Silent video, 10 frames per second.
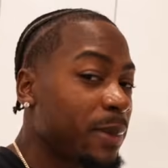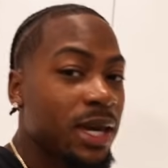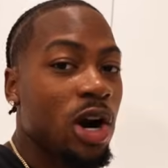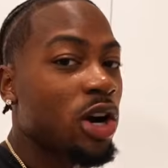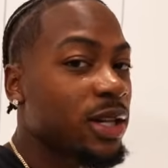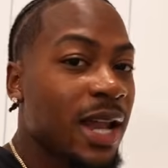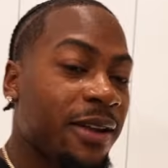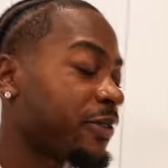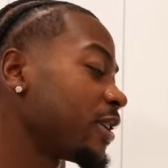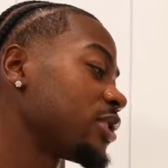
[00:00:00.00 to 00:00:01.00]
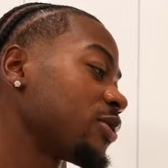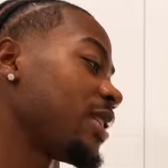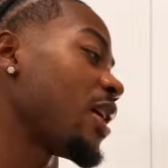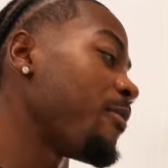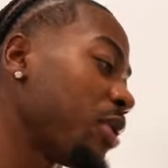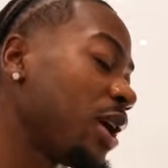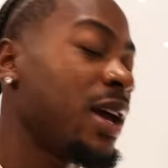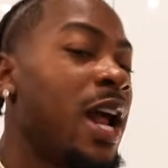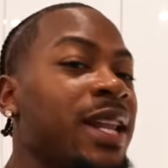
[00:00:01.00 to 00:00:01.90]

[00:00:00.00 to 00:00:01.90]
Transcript: me are not friends right now. But